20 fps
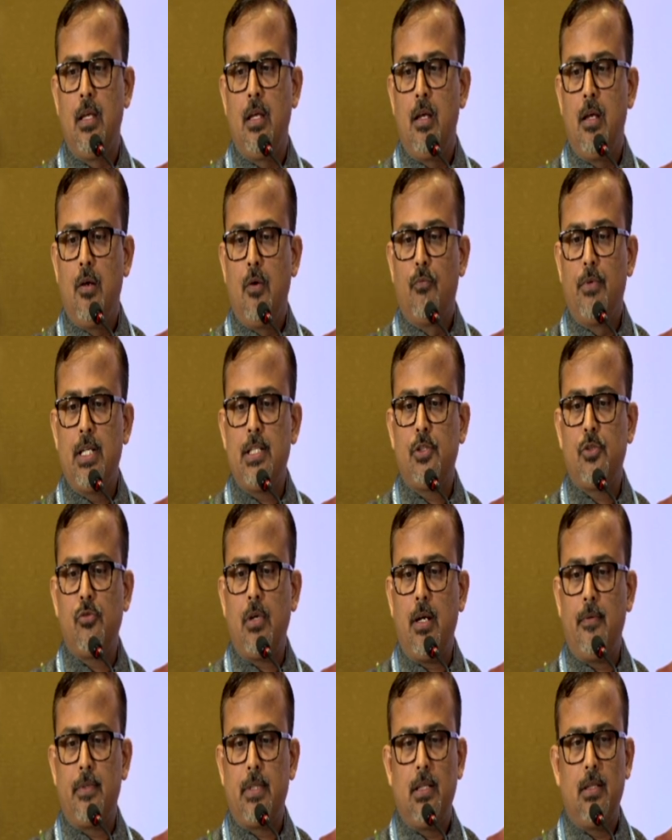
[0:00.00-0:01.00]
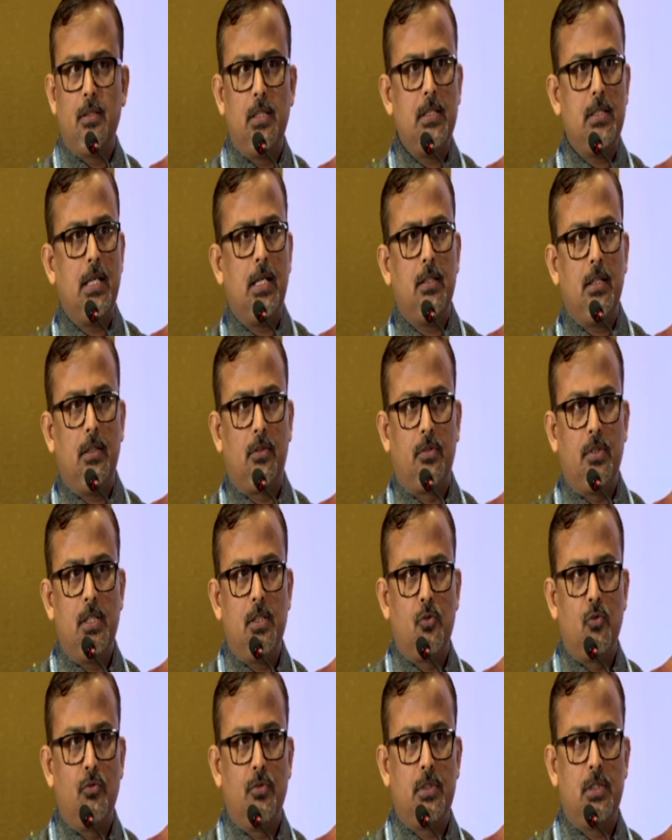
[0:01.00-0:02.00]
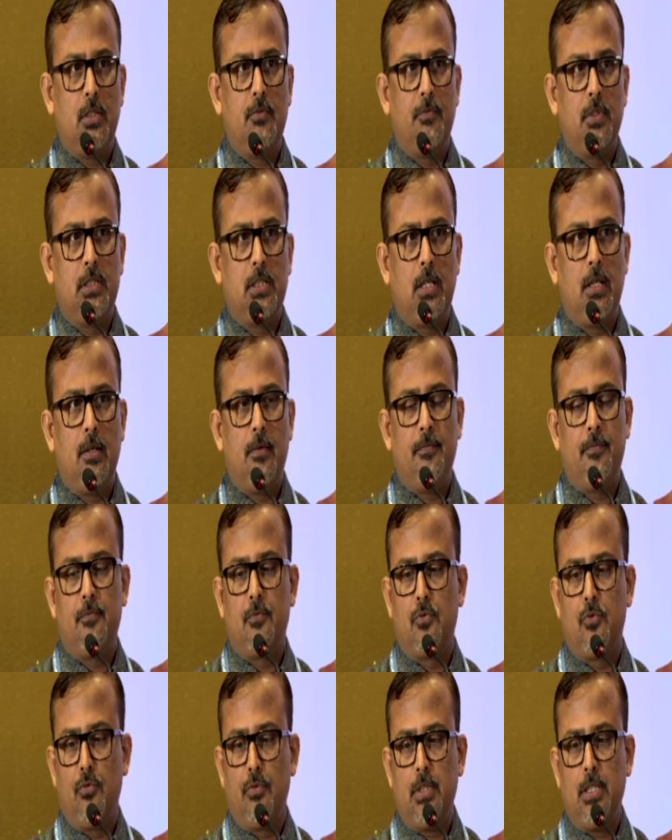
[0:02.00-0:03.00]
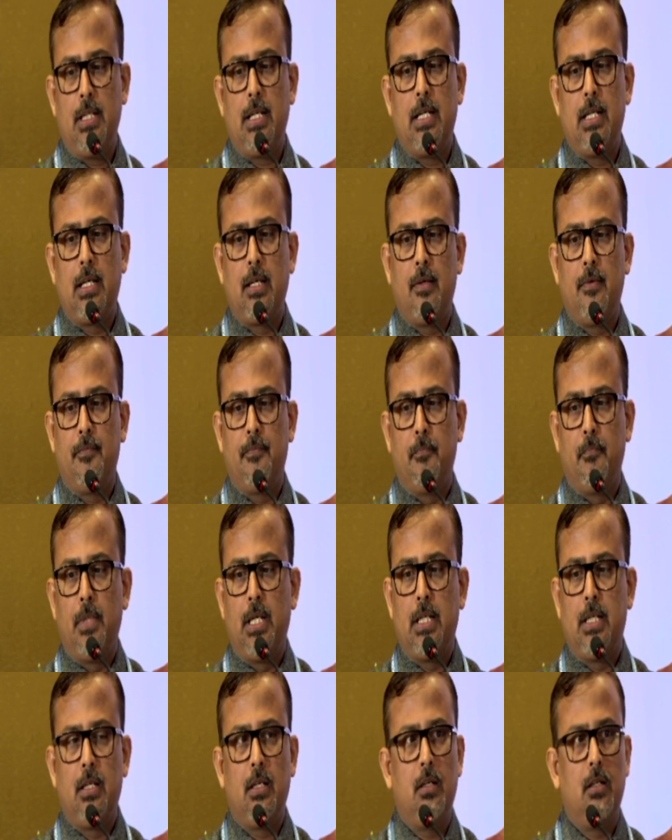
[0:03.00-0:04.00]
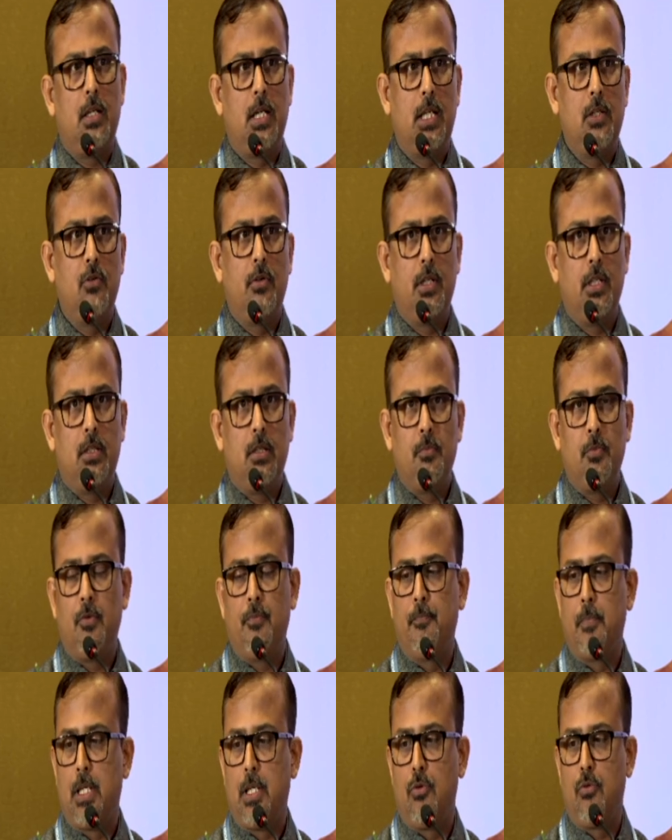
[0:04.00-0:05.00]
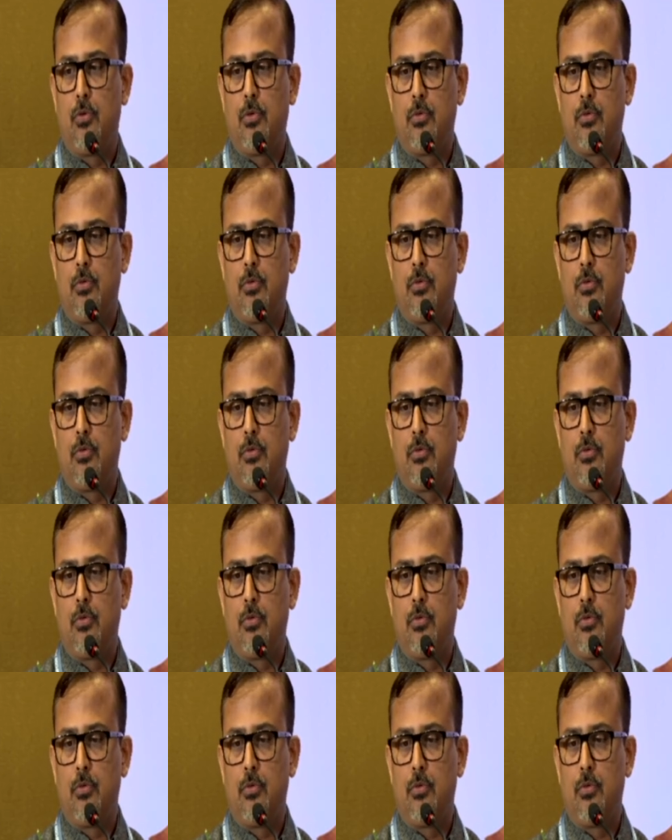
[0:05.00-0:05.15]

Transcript: Once you have done, these are the 3 sources which I have chosen and I have made an algorithm of my own.